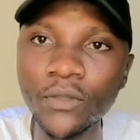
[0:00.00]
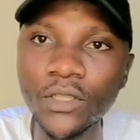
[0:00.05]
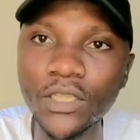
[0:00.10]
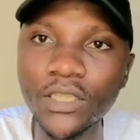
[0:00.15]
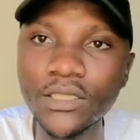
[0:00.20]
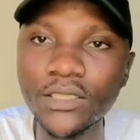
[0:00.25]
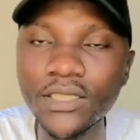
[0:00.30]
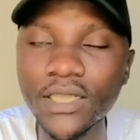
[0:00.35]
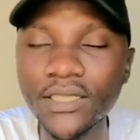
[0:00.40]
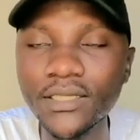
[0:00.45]

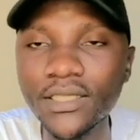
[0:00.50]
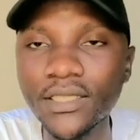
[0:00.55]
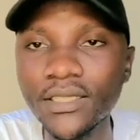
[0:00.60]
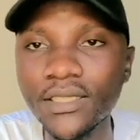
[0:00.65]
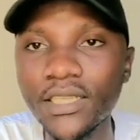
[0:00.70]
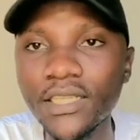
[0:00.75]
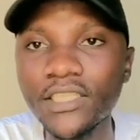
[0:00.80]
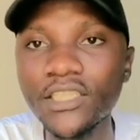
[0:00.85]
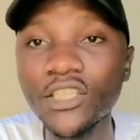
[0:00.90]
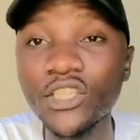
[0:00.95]
is just a
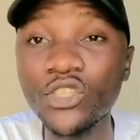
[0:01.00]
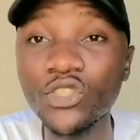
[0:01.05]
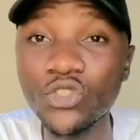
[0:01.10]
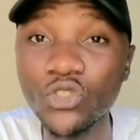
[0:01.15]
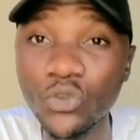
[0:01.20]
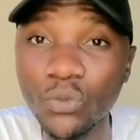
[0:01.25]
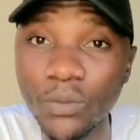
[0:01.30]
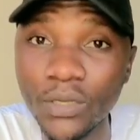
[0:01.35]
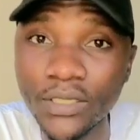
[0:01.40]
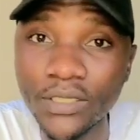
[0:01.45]
debt
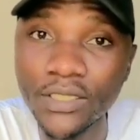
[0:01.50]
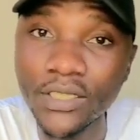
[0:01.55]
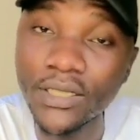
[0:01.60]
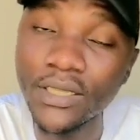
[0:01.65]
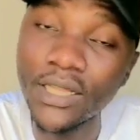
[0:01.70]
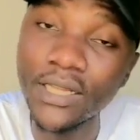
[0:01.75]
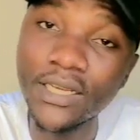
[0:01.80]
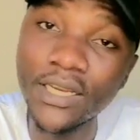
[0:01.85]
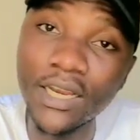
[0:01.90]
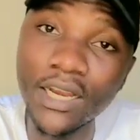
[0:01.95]
instrument
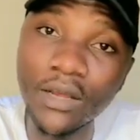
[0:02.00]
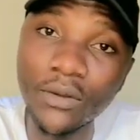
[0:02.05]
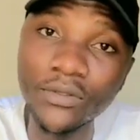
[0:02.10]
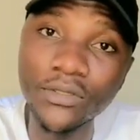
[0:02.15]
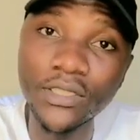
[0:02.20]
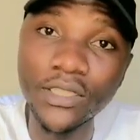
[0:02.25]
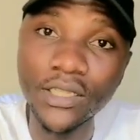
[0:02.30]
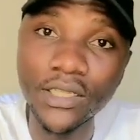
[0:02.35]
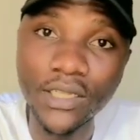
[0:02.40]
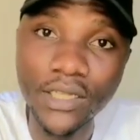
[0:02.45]
that allows
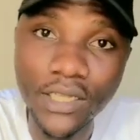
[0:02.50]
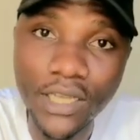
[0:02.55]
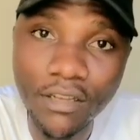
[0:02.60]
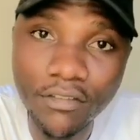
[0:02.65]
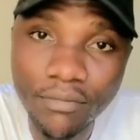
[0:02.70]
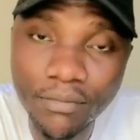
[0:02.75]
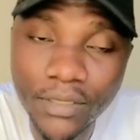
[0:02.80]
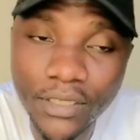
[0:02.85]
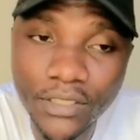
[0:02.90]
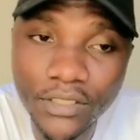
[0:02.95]
the
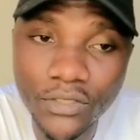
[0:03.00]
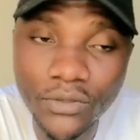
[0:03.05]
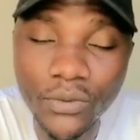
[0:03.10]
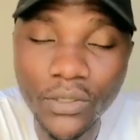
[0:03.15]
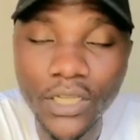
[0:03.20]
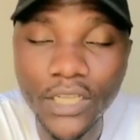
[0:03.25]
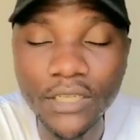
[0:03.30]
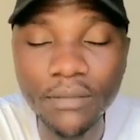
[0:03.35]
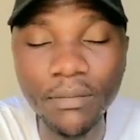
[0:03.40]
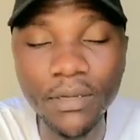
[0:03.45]
government to
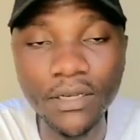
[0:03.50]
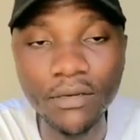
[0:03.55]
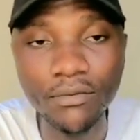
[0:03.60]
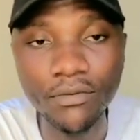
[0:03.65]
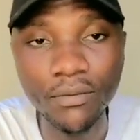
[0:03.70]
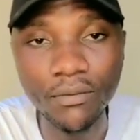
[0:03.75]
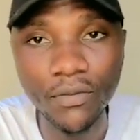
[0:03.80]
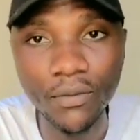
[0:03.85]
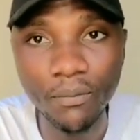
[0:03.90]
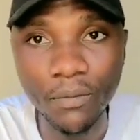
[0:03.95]
get money
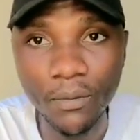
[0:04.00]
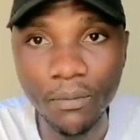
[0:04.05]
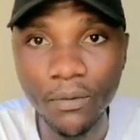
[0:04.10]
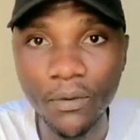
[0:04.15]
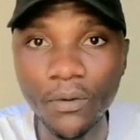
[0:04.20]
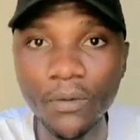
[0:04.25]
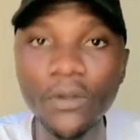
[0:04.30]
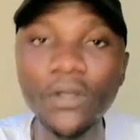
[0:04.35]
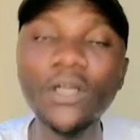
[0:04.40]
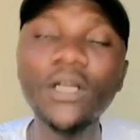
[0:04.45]
from the
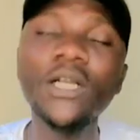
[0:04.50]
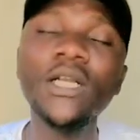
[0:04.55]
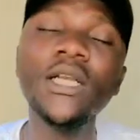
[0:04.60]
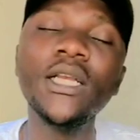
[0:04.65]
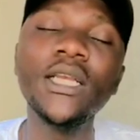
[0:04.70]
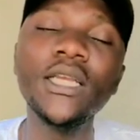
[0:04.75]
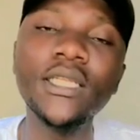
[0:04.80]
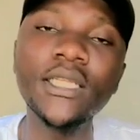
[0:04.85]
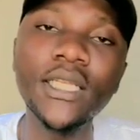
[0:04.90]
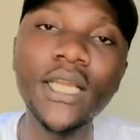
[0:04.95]
people
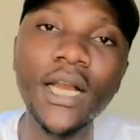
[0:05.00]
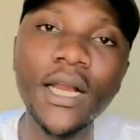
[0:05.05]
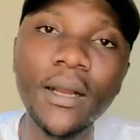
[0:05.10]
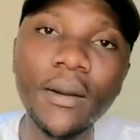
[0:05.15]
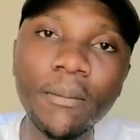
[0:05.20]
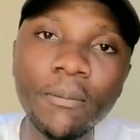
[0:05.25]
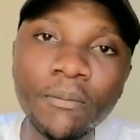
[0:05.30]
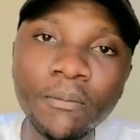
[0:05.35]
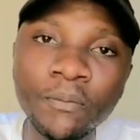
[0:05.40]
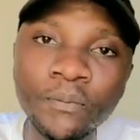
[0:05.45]
and
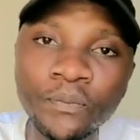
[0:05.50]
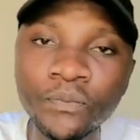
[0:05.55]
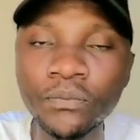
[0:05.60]
um,